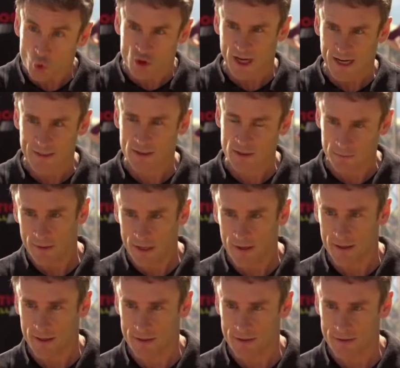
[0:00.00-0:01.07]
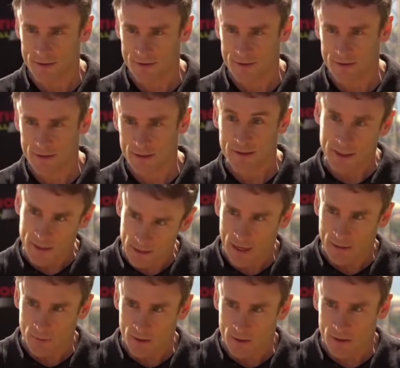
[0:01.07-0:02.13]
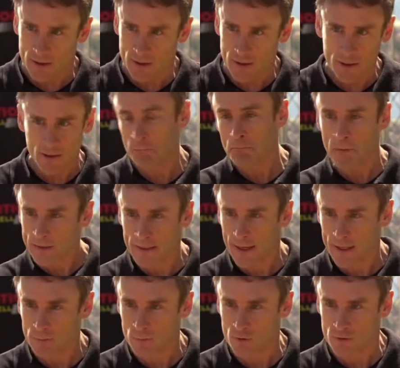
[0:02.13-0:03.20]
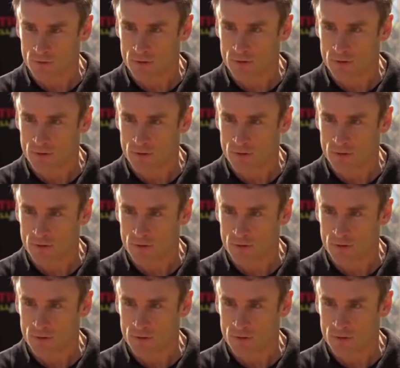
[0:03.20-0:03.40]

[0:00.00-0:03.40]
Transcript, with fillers: sides to Mara the glamour and the animals.